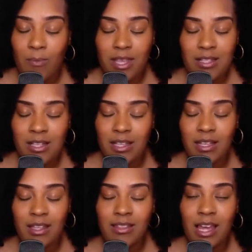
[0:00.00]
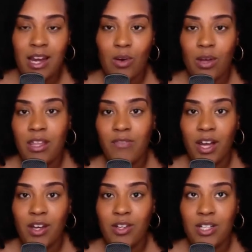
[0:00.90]
mentally that they don't
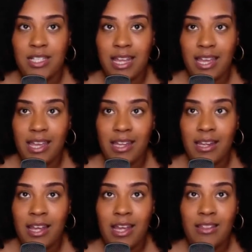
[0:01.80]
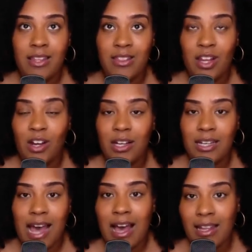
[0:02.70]
even understand that they're
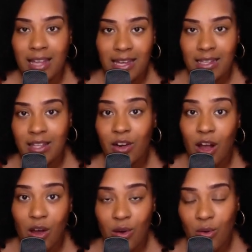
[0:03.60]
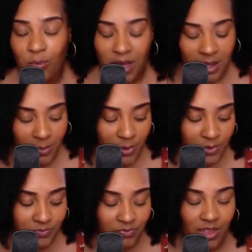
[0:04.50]
annihilating their own
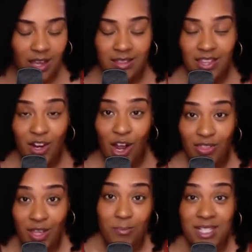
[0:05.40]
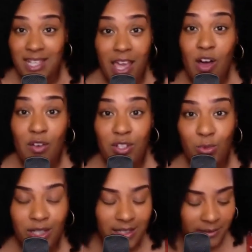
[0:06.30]
people. They're themselves,
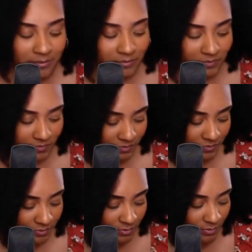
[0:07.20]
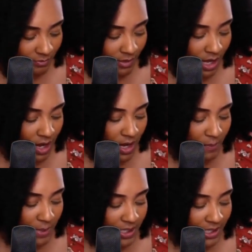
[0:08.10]
really.
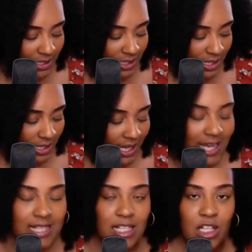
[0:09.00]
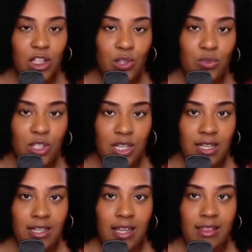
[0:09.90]
But it's an
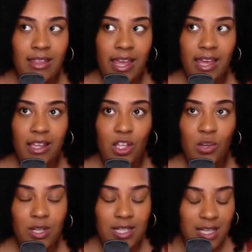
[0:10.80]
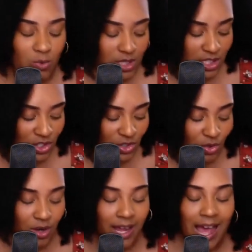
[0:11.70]
illusion that unity was
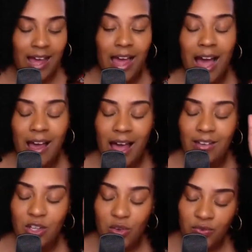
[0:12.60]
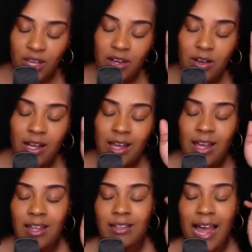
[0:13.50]
destroyed. I do feel
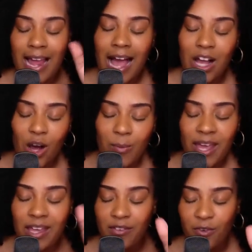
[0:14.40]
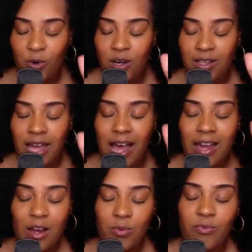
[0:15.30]
like I go back and forth. I
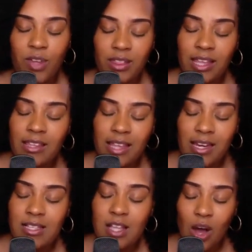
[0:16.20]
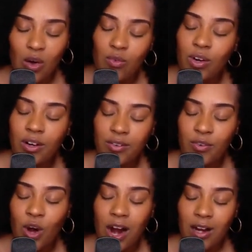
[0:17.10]
don't think that it's over
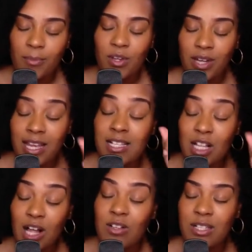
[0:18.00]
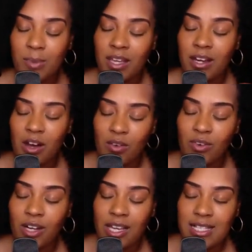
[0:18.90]
for our community. It's close to being
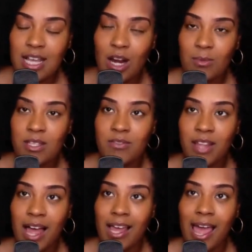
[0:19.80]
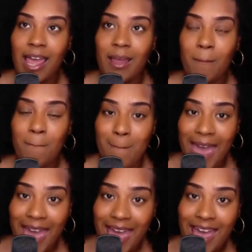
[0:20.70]
over in terms of like a
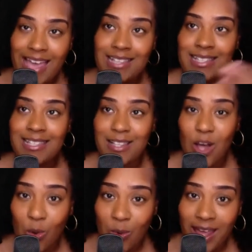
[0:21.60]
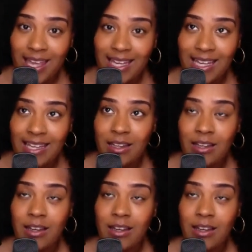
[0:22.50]
mass awakening.